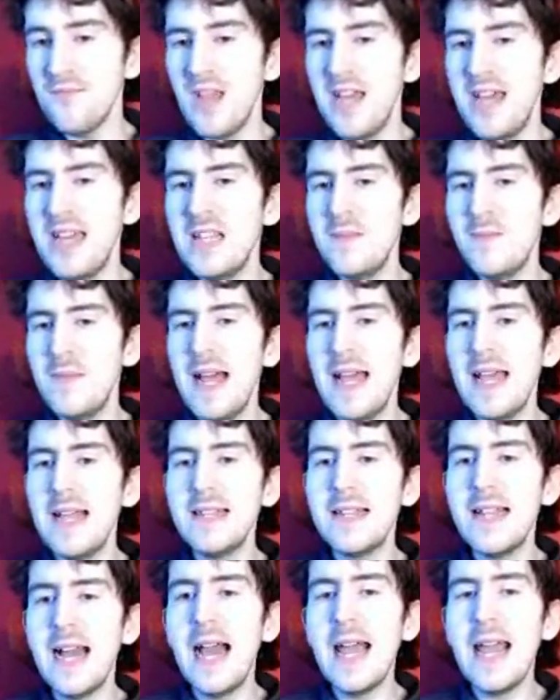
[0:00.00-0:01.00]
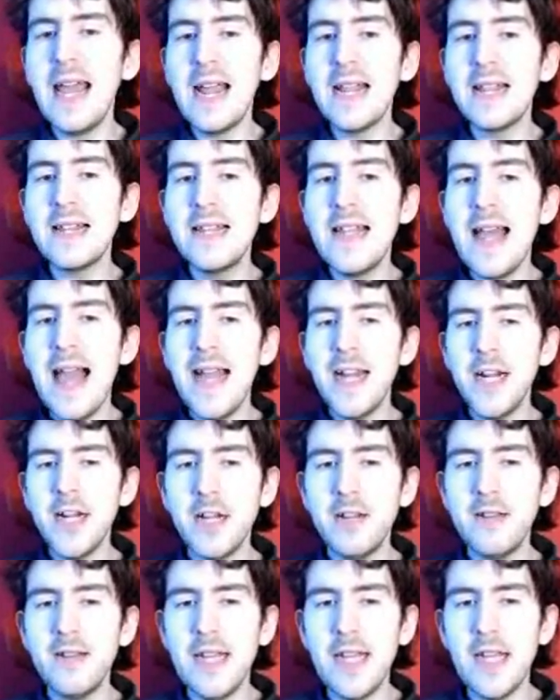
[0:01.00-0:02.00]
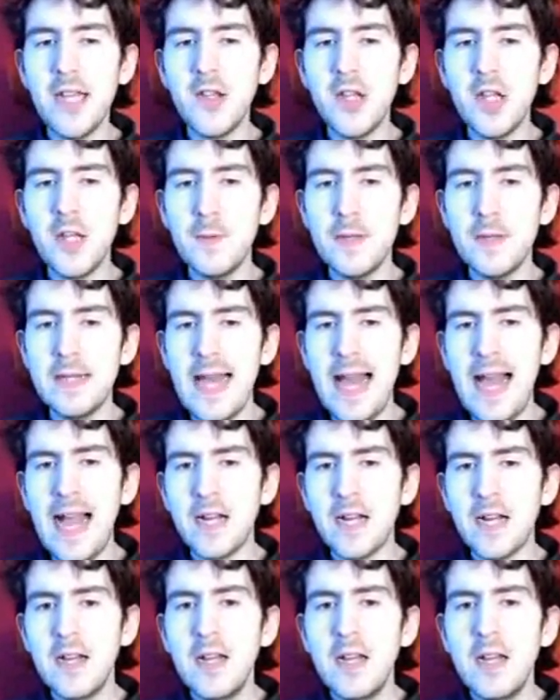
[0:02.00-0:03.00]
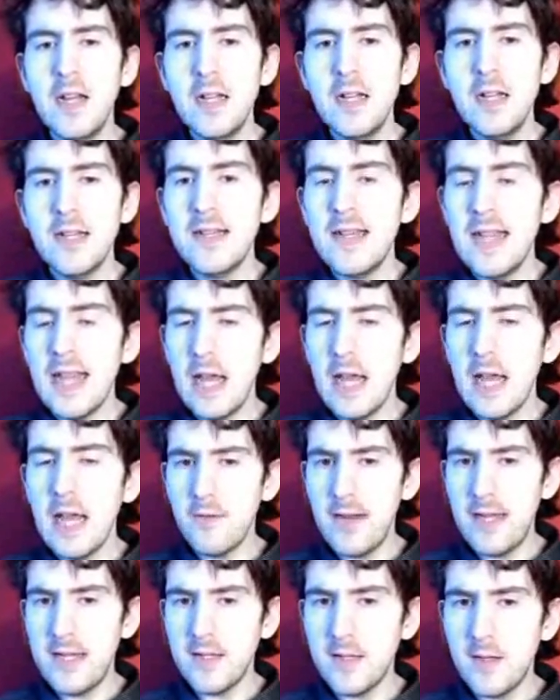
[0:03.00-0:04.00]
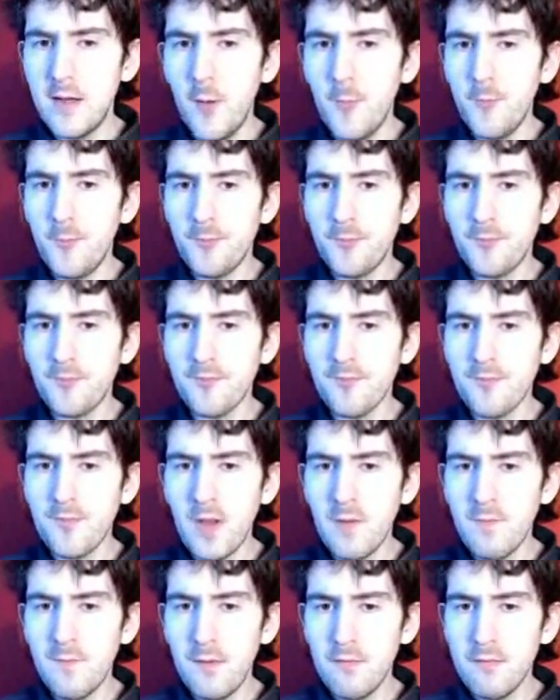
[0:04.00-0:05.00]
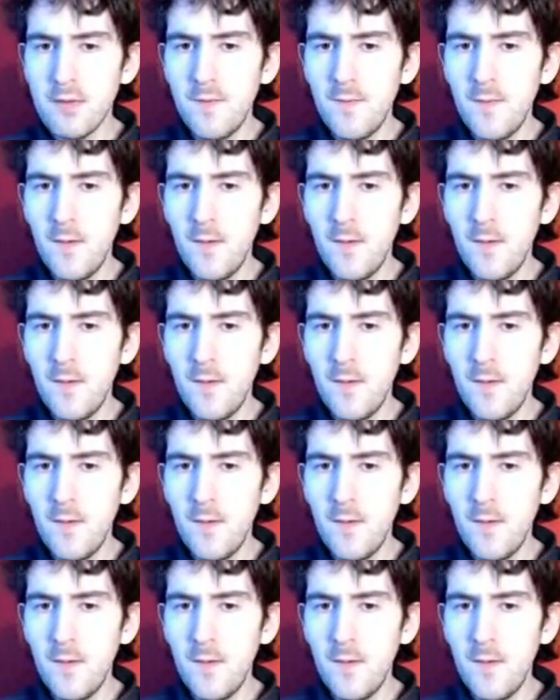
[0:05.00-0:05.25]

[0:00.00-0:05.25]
It explains that it is their duty to protect the Zeo Crystal from the